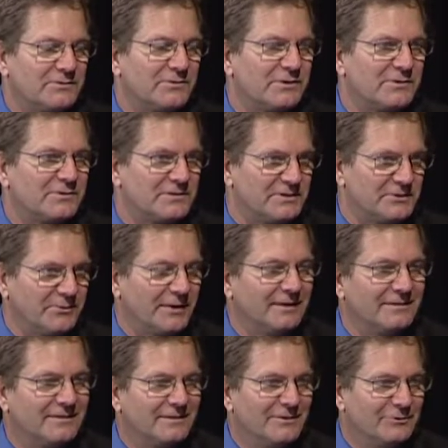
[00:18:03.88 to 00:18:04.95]
Two years into it,
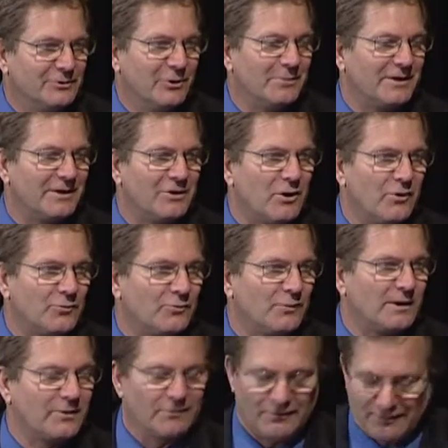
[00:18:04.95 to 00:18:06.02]
nobody knows
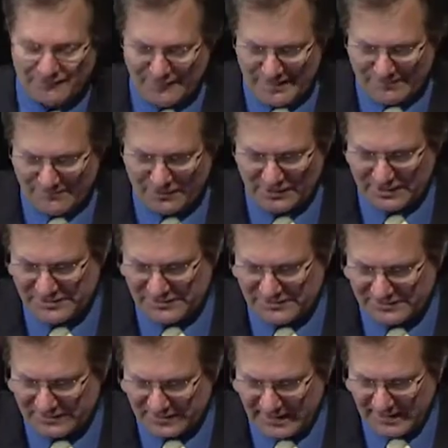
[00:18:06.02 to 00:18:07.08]
what a qualified mortgage
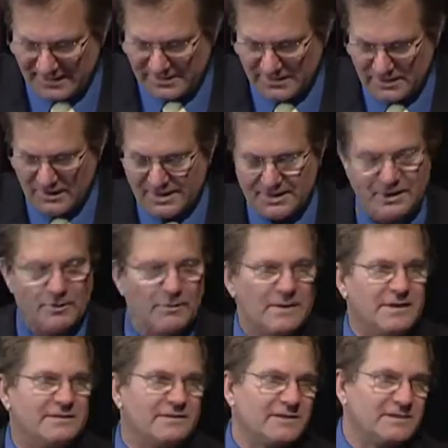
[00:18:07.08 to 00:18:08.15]
is. Okay, you know,
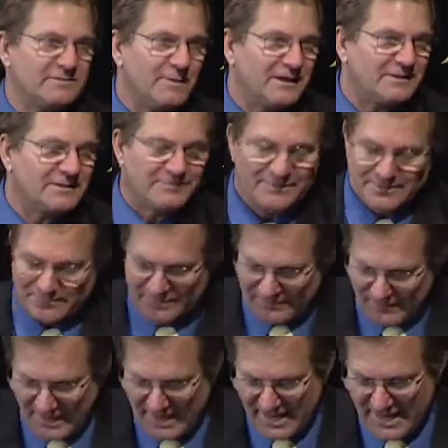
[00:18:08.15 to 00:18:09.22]
is it expected to be
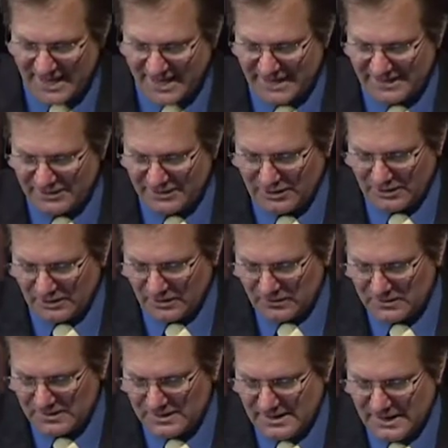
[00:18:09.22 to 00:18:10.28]
repaid? You
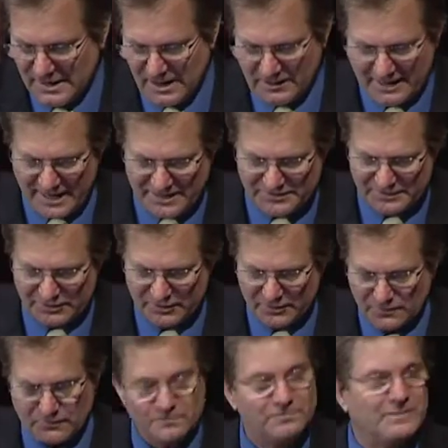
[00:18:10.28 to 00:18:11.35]
know, okay,
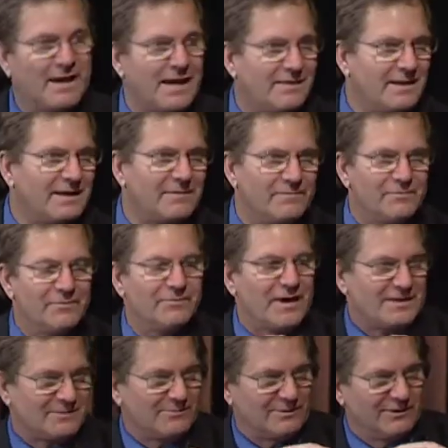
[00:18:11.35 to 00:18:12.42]
so and then you've
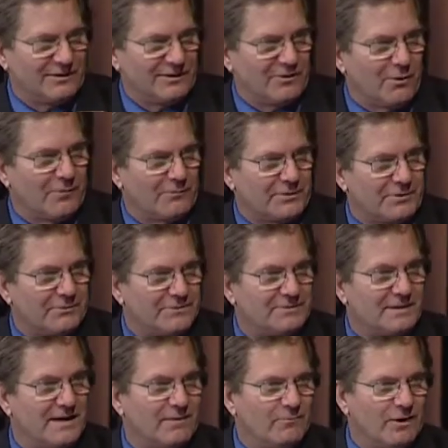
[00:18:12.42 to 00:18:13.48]
got someone looking over you and
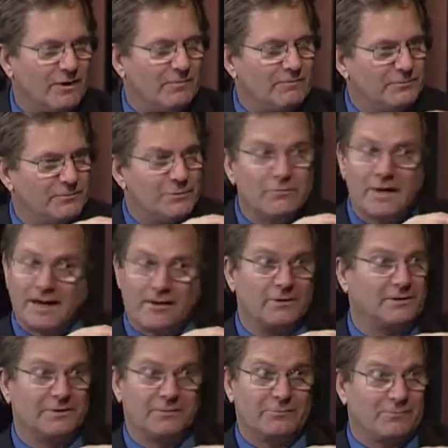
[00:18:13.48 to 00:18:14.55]
saying, "Well, you've got to
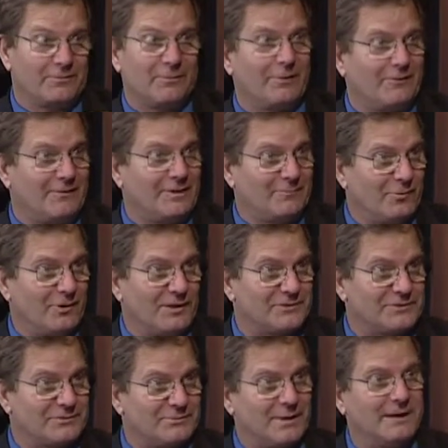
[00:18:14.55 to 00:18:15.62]
only do qualified
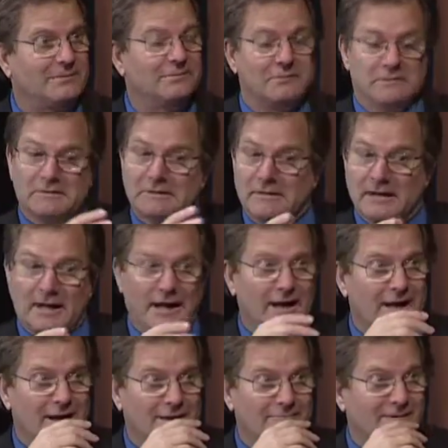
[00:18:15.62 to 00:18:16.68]
mortgages, right?" Mm-hmm.
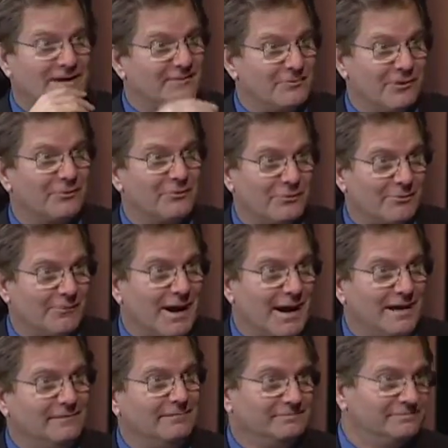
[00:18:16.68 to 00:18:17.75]
Um, and if you don't do it
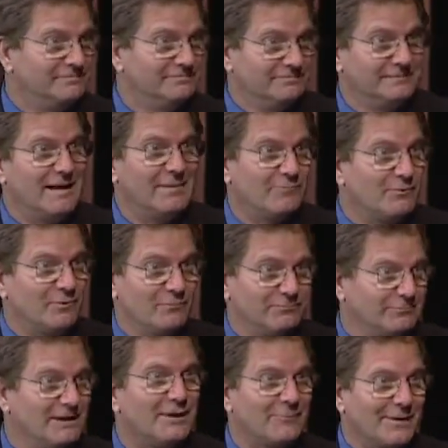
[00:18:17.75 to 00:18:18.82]
right, then we'll
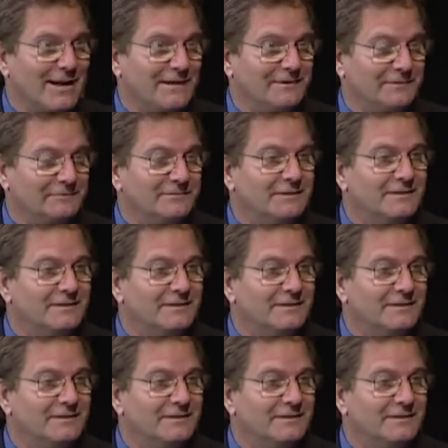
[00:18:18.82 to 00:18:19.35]
liquidate you.